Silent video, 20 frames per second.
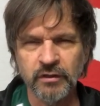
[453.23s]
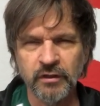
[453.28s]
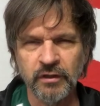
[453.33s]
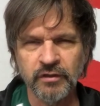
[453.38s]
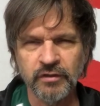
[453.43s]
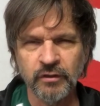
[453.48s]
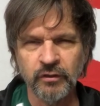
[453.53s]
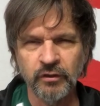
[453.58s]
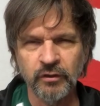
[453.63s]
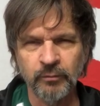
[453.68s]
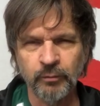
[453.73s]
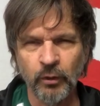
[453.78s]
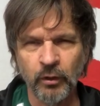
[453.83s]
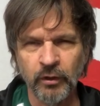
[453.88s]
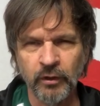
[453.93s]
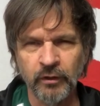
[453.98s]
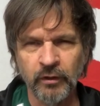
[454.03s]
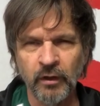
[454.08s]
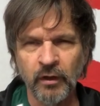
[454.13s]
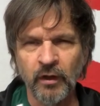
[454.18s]
It's a good
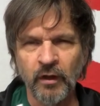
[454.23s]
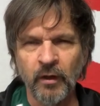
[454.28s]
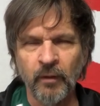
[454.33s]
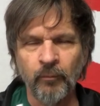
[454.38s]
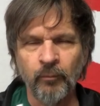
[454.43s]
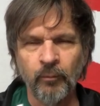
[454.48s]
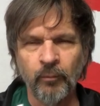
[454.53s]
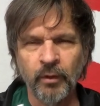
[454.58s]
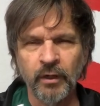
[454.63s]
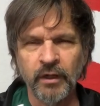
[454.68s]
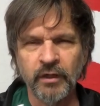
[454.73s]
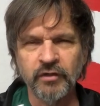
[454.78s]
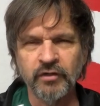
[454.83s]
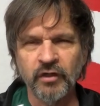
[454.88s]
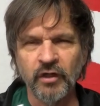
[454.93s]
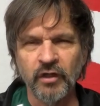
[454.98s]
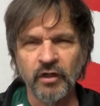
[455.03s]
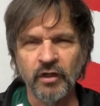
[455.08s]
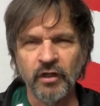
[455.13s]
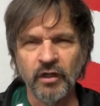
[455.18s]
part, but
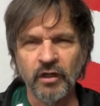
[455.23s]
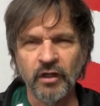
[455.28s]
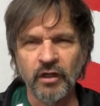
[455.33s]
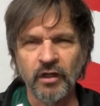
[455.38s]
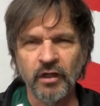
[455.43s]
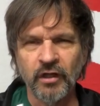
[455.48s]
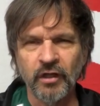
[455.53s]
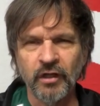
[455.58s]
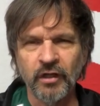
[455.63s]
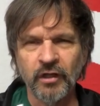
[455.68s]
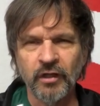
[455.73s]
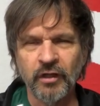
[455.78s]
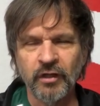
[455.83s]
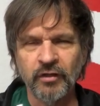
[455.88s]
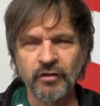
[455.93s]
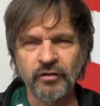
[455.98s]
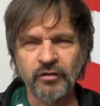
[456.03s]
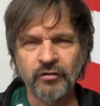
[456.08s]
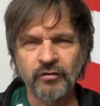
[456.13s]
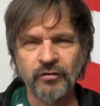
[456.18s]

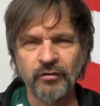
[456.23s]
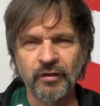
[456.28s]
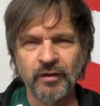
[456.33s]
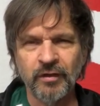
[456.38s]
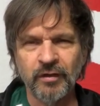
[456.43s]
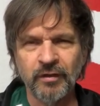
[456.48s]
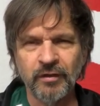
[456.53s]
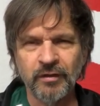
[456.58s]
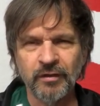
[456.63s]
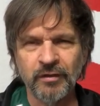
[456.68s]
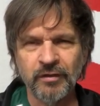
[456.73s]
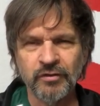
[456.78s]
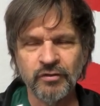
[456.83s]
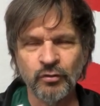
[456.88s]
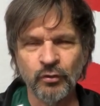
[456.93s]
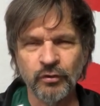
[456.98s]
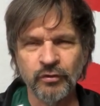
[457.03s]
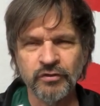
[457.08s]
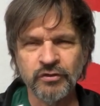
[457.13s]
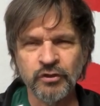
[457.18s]
it's
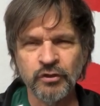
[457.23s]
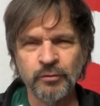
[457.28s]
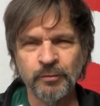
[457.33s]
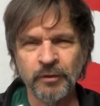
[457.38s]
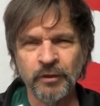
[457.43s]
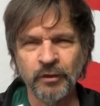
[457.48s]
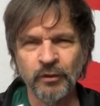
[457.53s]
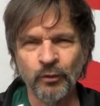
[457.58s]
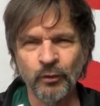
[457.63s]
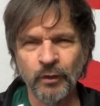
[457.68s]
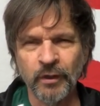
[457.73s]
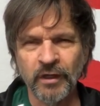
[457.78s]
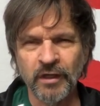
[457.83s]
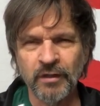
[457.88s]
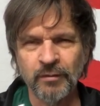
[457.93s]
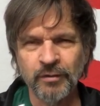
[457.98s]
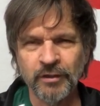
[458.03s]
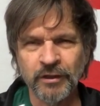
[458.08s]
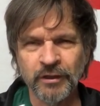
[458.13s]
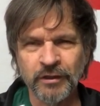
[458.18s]
sort of stupid in a way,
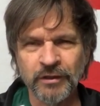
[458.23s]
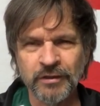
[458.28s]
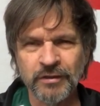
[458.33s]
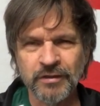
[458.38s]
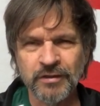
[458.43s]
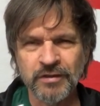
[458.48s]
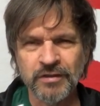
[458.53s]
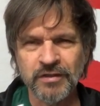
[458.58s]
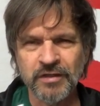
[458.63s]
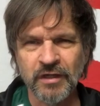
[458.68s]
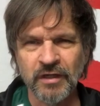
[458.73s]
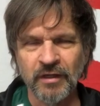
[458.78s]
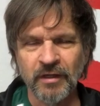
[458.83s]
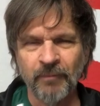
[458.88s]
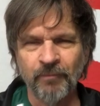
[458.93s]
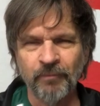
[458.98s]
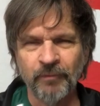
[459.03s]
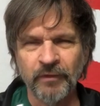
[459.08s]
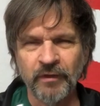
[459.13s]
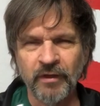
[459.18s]
because
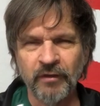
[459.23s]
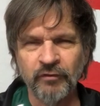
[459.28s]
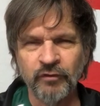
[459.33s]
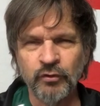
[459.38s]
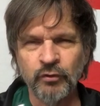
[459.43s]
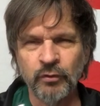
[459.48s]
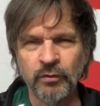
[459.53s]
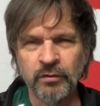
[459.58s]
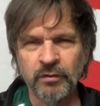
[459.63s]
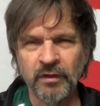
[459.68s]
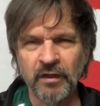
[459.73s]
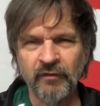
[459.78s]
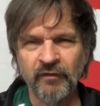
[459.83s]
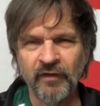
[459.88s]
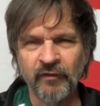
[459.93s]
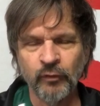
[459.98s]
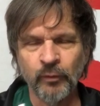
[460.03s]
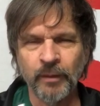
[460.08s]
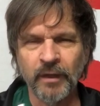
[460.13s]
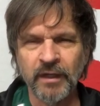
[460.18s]
if
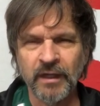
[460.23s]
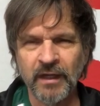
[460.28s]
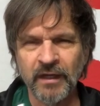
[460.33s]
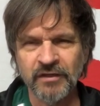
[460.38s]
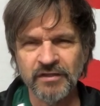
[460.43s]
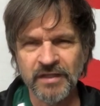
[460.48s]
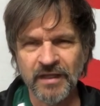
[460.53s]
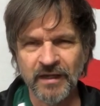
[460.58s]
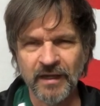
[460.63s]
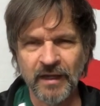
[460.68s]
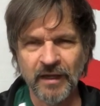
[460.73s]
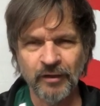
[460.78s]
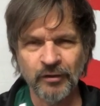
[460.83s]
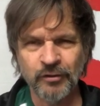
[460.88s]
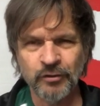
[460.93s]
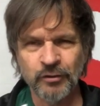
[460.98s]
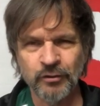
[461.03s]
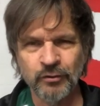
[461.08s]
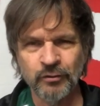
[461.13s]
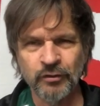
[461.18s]
everybody has that
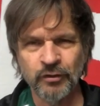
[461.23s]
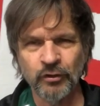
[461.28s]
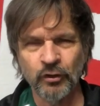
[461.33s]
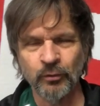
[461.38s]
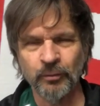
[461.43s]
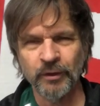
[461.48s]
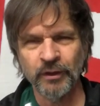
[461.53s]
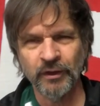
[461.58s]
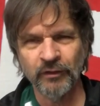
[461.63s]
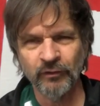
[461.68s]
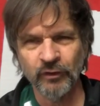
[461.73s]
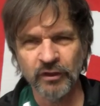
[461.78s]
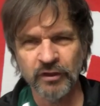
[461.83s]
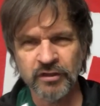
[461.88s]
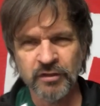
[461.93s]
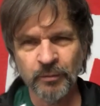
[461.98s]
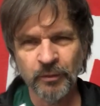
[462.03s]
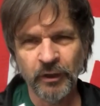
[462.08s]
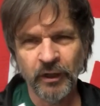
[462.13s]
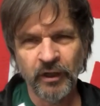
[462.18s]
attitude, then nobody ever gets
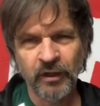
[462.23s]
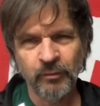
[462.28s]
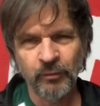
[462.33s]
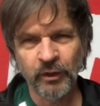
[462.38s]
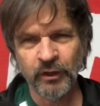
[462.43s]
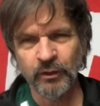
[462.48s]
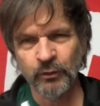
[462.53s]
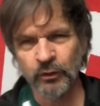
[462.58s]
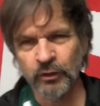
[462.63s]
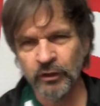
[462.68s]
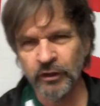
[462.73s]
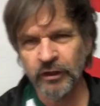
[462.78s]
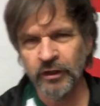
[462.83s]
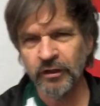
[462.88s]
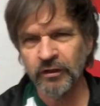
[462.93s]
to play anybody, really.